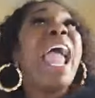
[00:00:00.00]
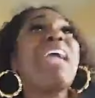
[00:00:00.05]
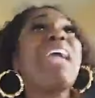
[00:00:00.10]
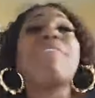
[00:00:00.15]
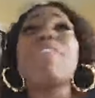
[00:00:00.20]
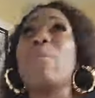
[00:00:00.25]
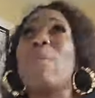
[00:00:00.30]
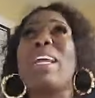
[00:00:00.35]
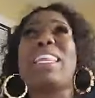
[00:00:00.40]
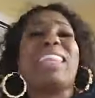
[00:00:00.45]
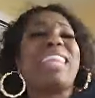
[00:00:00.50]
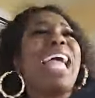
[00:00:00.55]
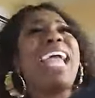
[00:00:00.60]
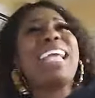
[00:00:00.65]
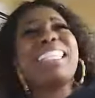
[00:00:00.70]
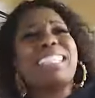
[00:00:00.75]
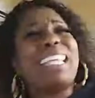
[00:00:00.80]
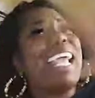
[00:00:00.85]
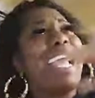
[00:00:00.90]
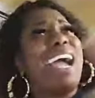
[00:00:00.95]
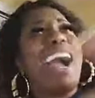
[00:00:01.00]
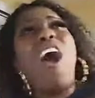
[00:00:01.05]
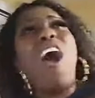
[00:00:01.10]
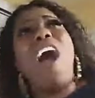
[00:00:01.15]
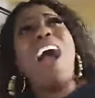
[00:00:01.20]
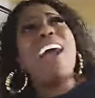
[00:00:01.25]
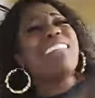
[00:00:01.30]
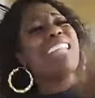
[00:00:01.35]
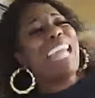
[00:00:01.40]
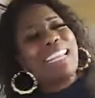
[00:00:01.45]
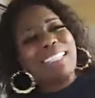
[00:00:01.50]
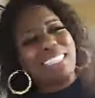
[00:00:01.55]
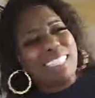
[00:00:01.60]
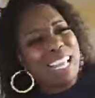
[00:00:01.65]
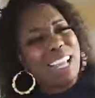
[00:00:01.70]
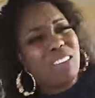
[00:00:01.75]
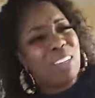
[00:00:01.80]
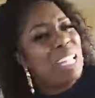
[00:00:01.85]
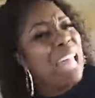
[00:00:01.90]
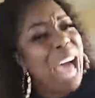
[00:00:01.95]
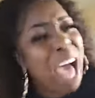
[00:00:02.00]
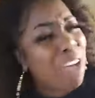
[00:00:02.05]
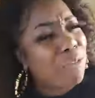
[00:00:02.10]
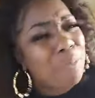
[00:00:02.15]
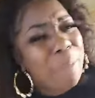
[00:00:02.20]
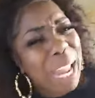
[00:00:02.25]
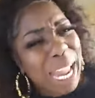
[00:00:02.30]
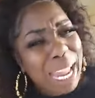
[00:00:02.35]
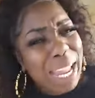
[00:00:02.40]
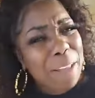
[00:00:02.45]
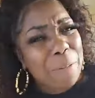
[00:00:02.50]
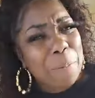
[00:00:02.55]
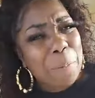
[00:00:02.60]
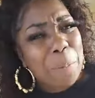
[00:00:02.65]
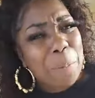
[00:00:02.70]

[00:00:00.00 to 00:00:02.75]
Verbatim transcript: Even when things get hard, they still love me.